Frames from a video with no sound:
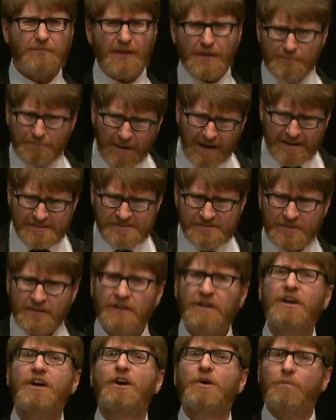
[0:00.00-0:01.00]
But
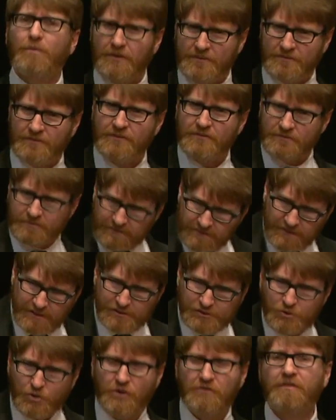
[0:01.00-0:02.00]
what is
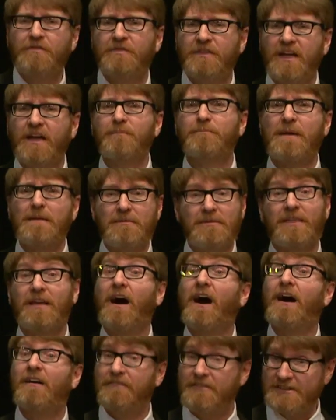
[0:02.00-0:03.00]
sort of the, maybe the
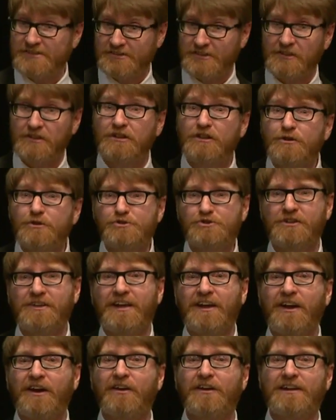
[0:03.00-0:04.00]
obvious conclusion
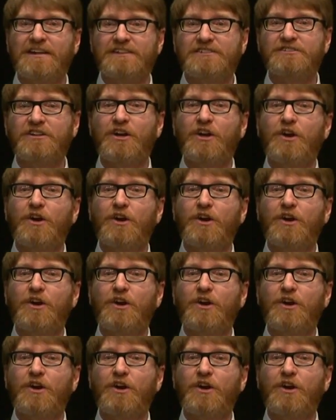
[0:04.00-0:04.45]
here is